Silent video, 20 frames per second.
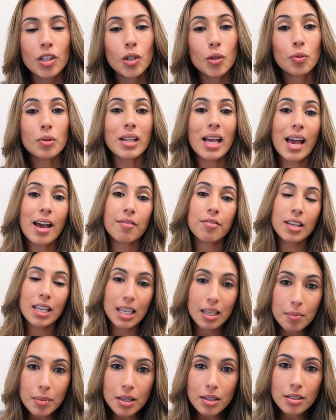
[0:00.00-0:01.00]
you will have
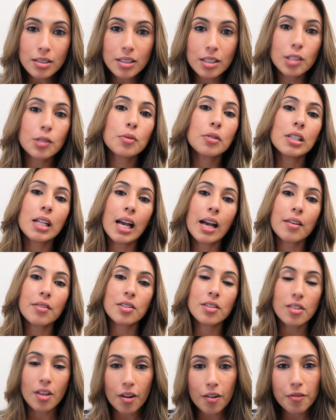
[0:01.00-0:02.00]
emails, you will
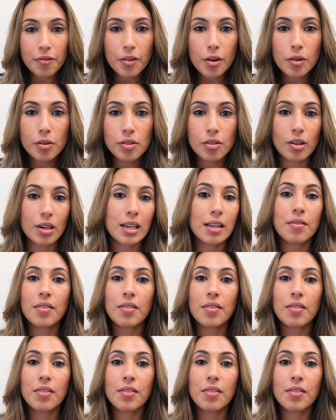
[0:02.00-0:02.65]
have cell phones and